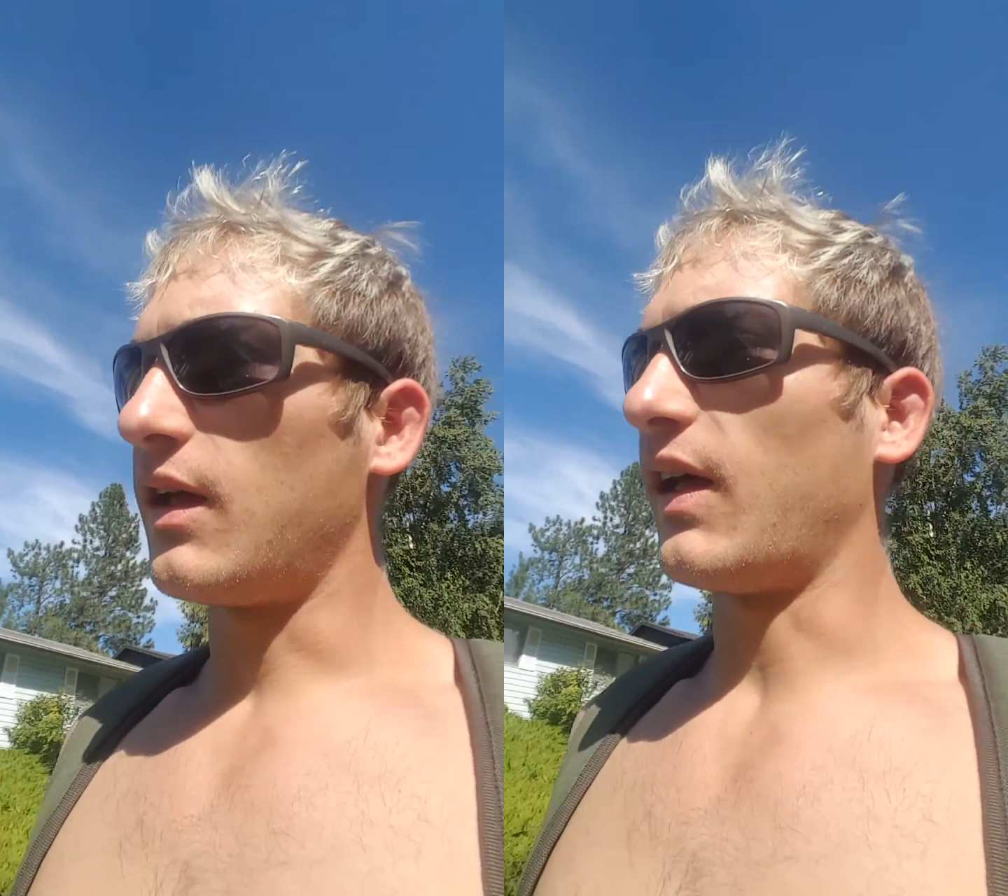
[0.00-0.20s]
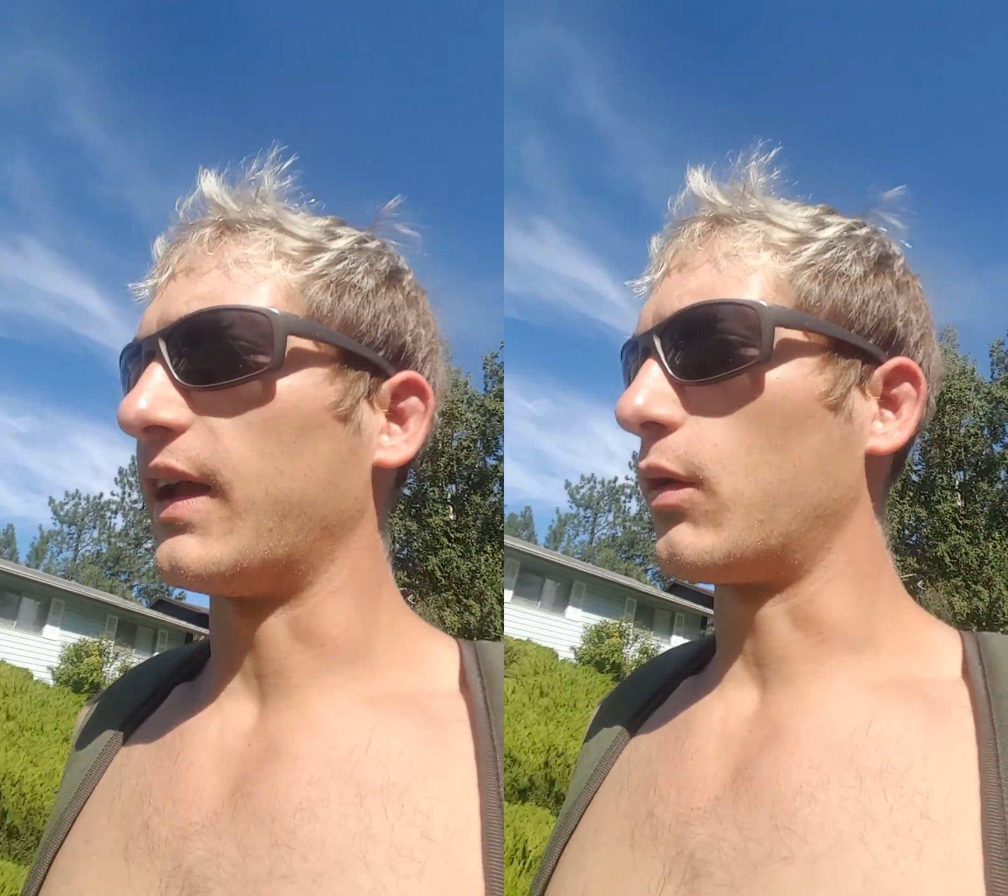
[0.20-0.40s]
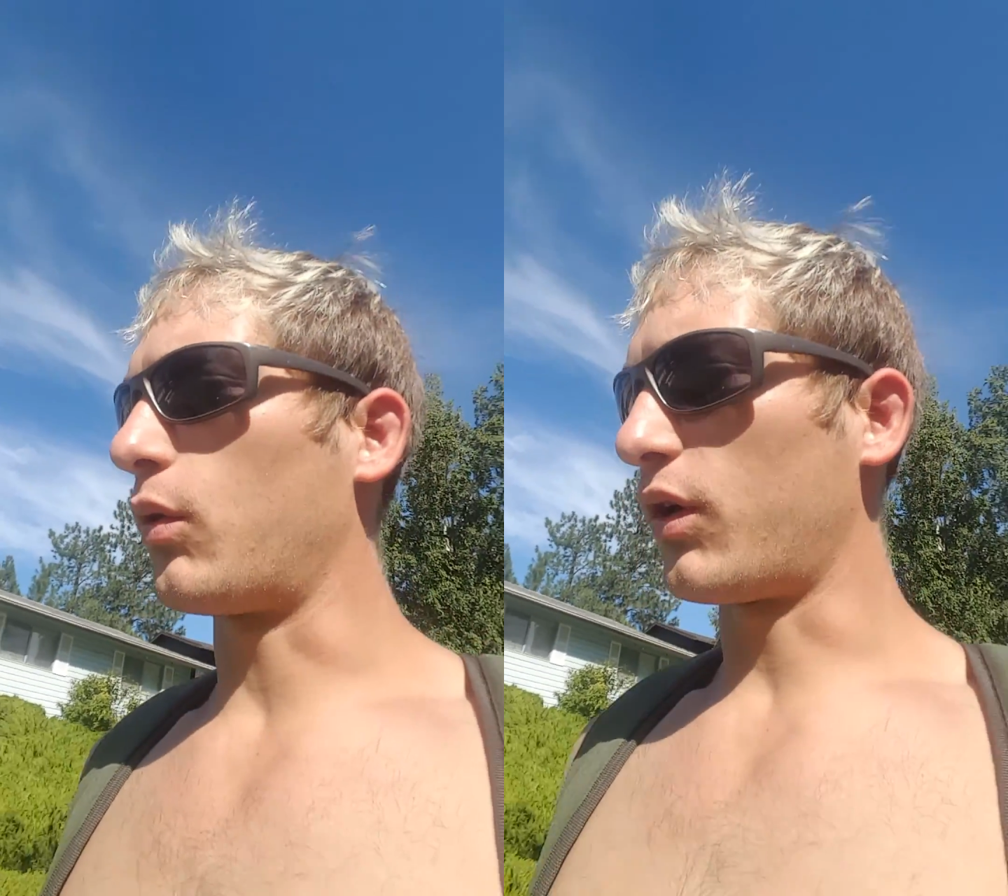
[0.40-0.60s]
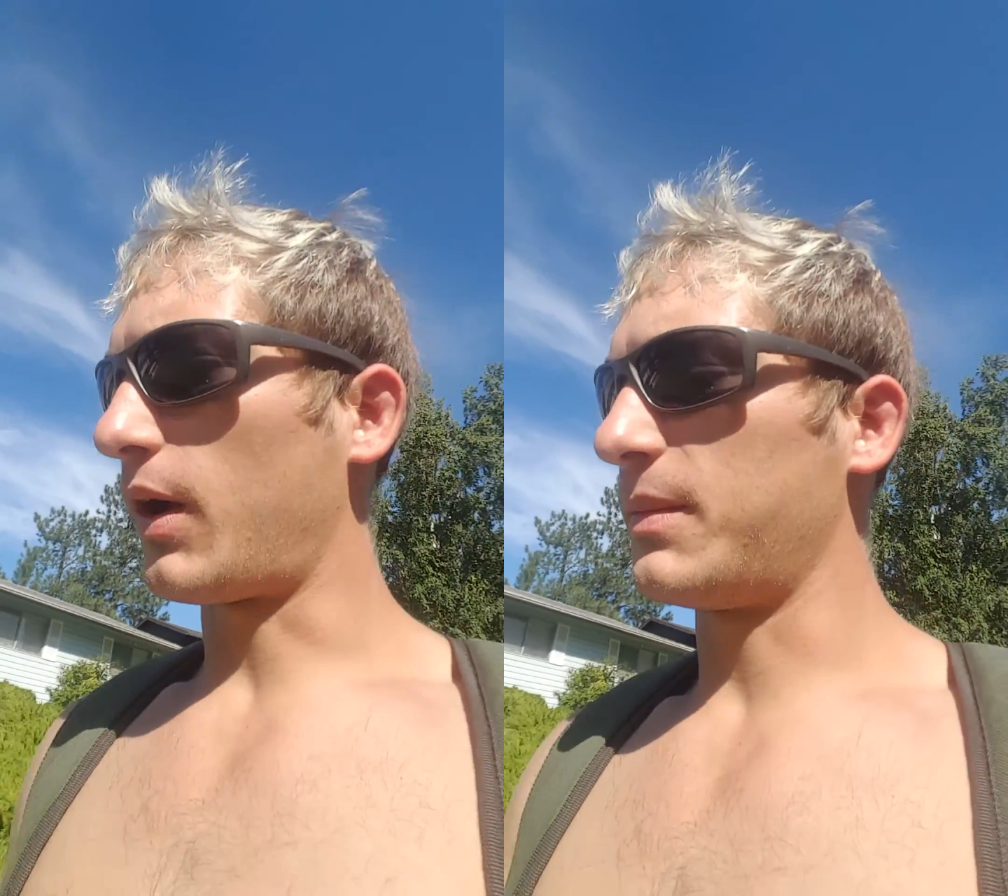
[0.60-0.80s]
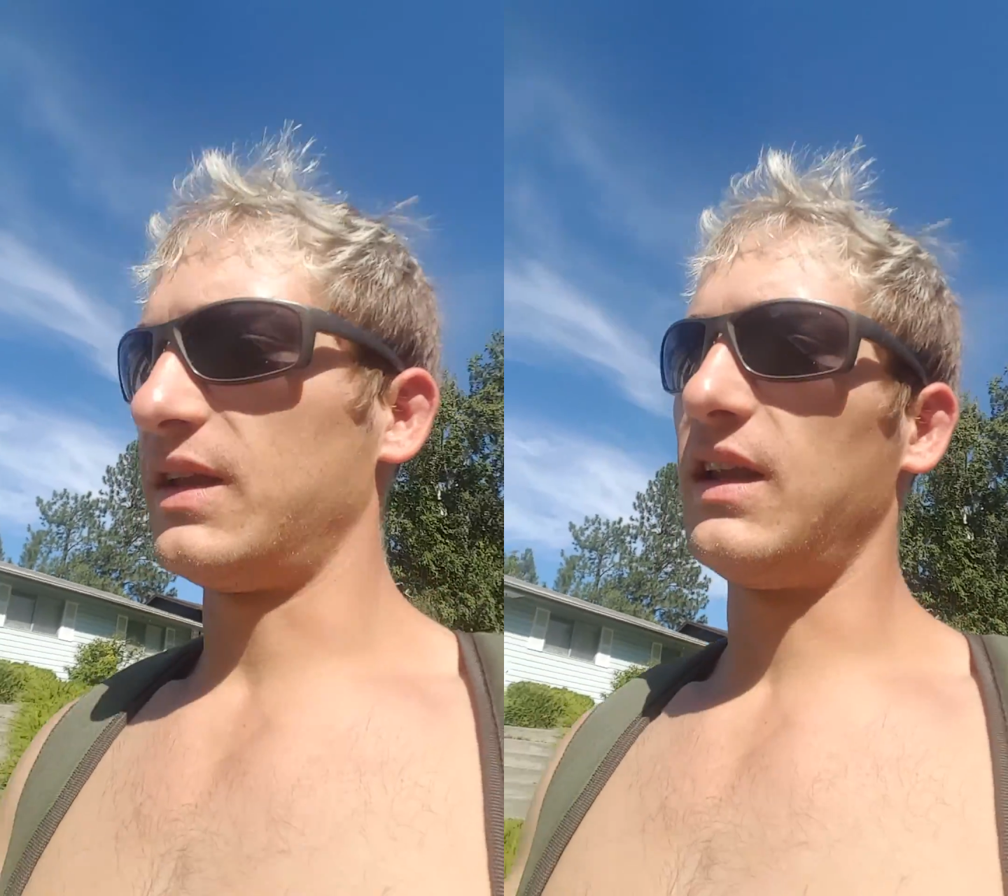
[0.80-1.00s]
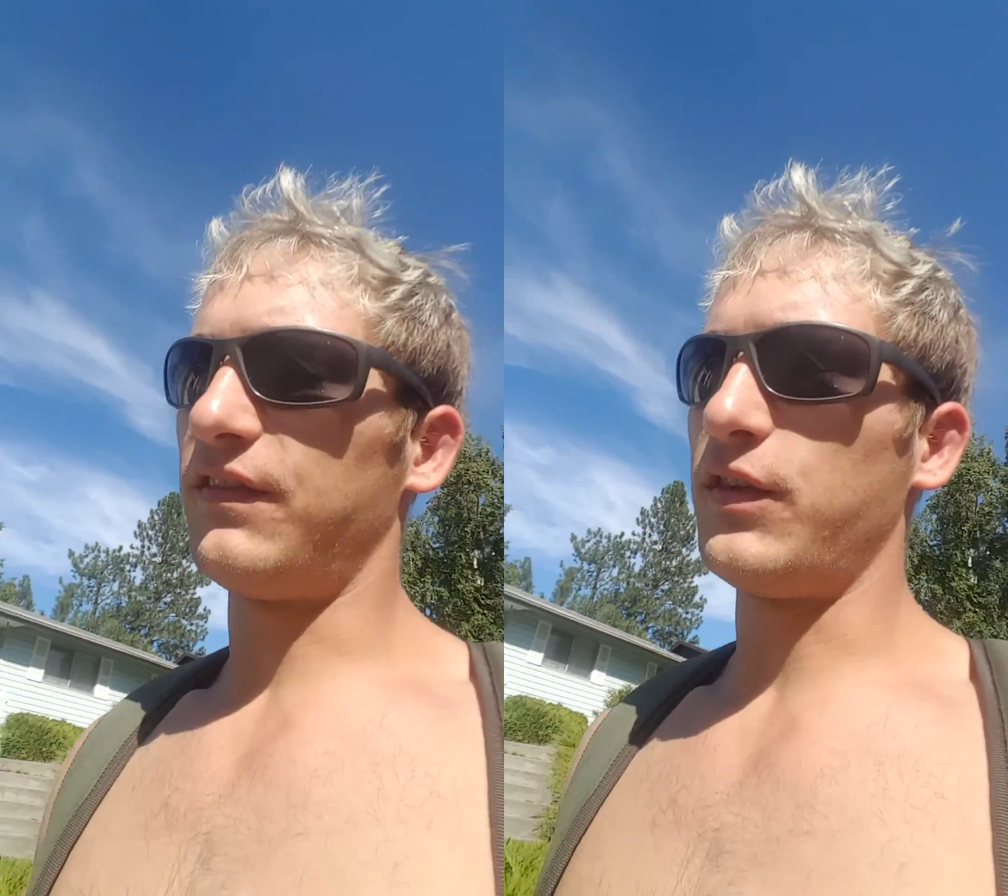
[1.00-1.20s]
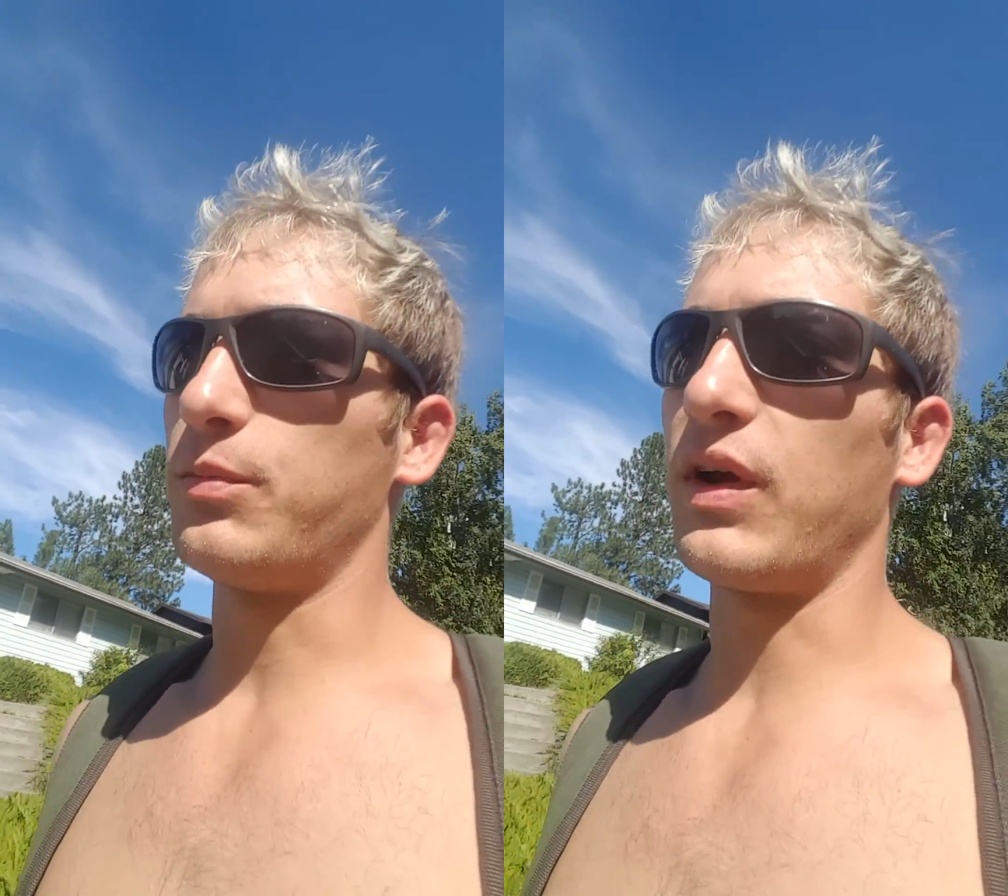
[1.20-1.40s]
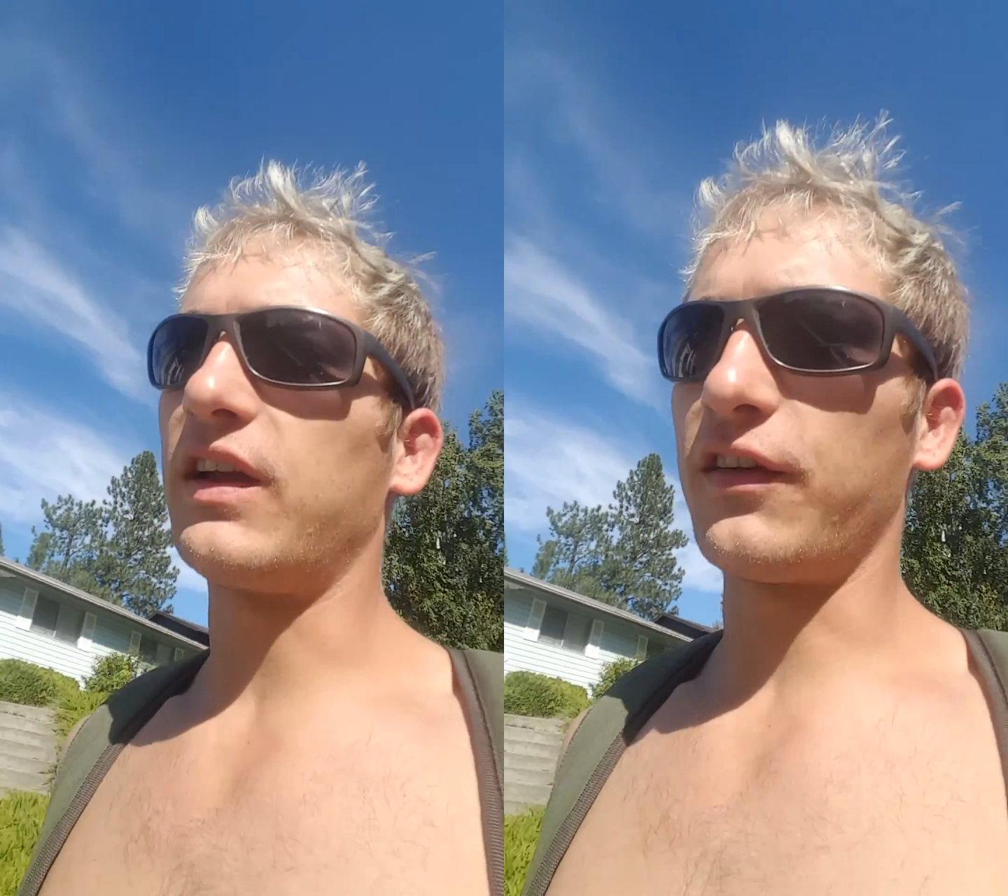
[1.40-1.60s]
If you
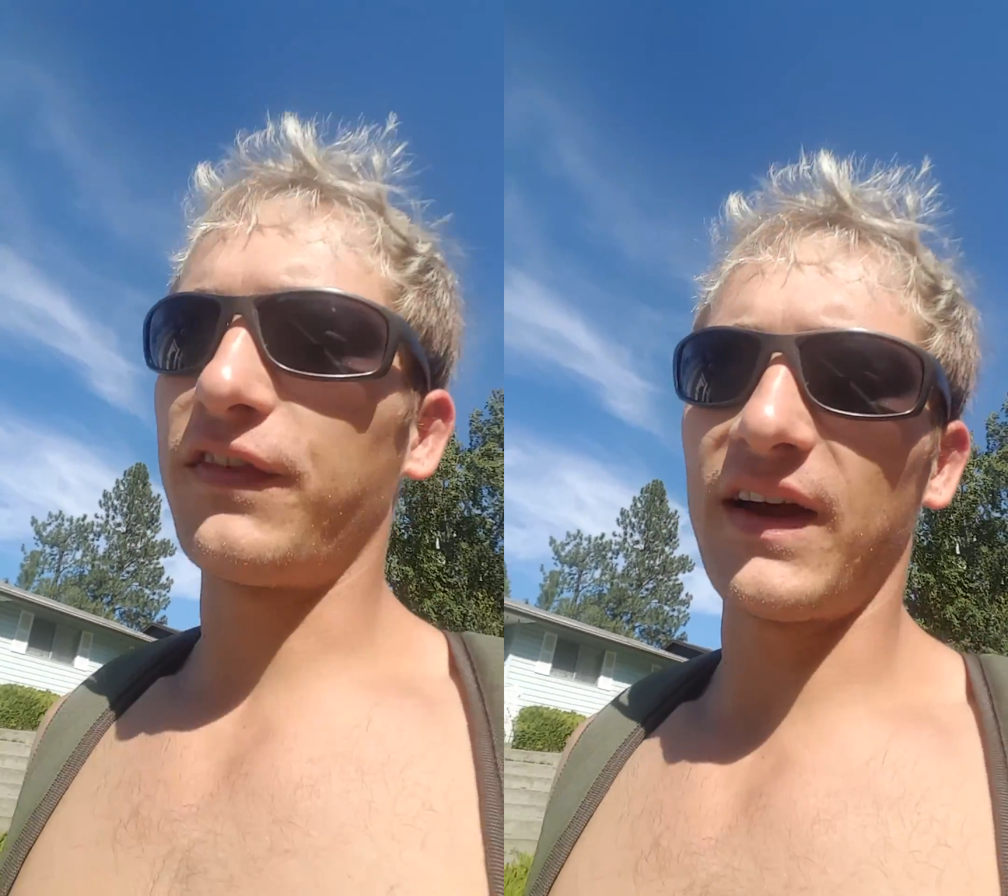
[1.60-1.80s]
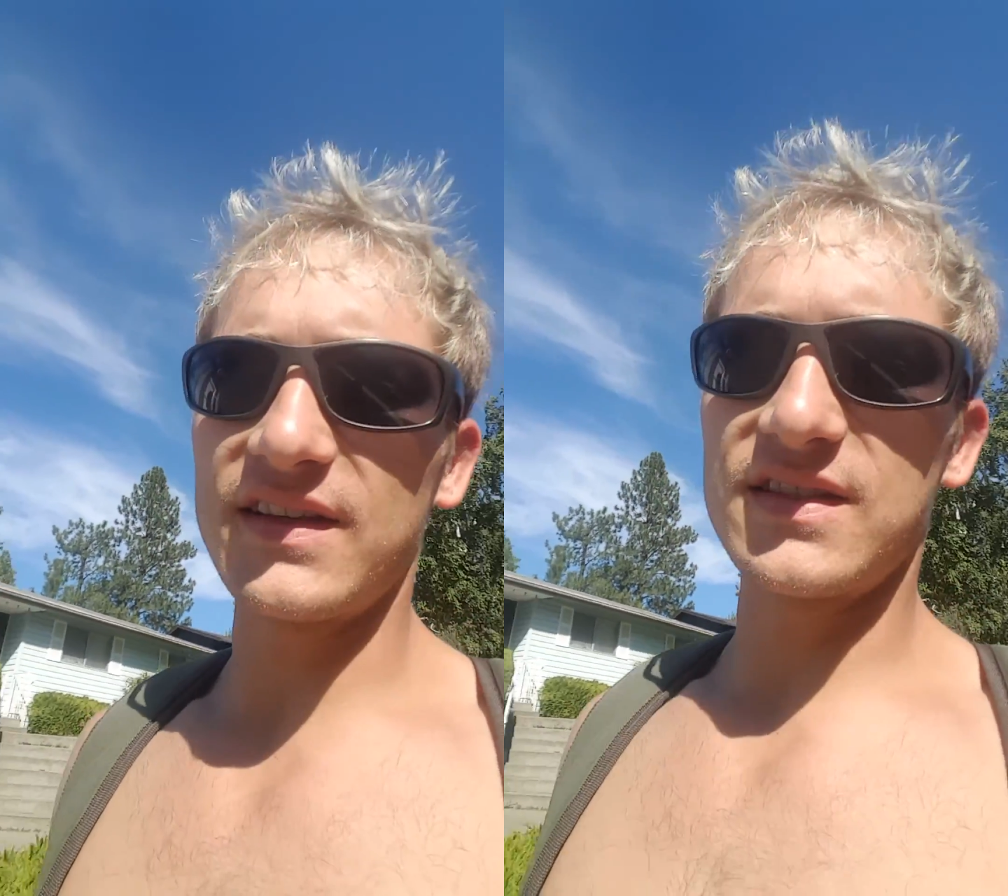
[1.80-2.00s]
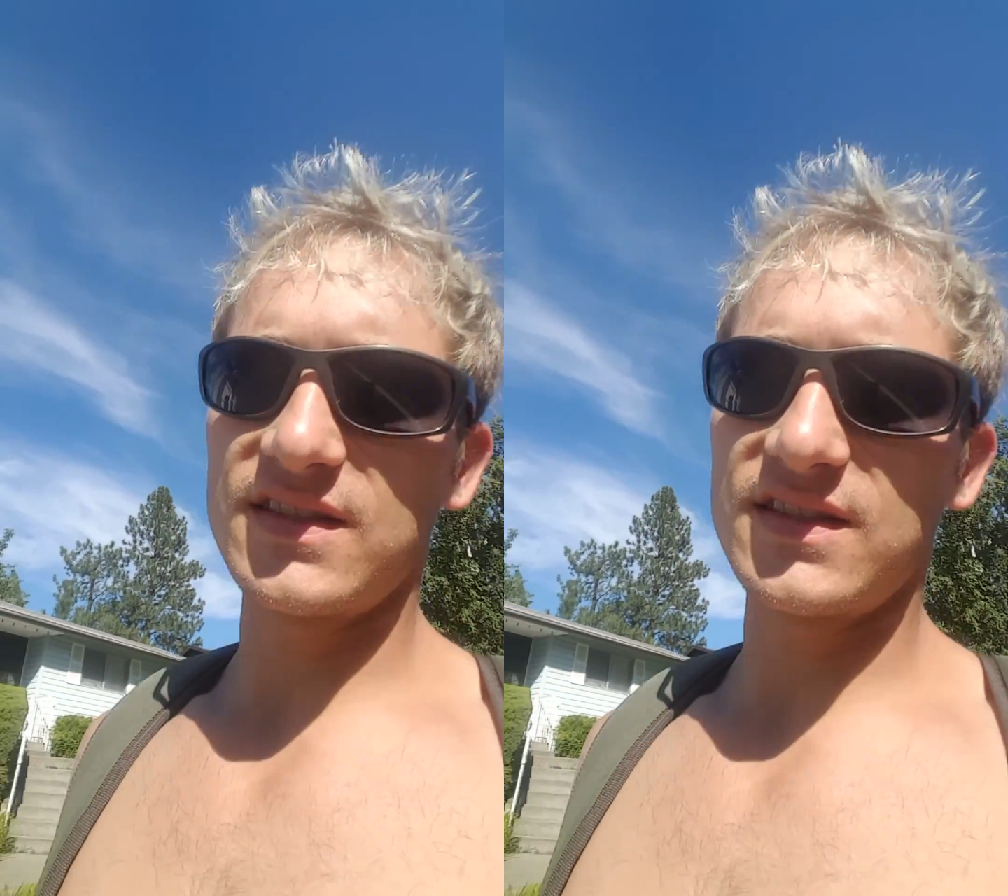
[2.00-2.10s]
break your fast,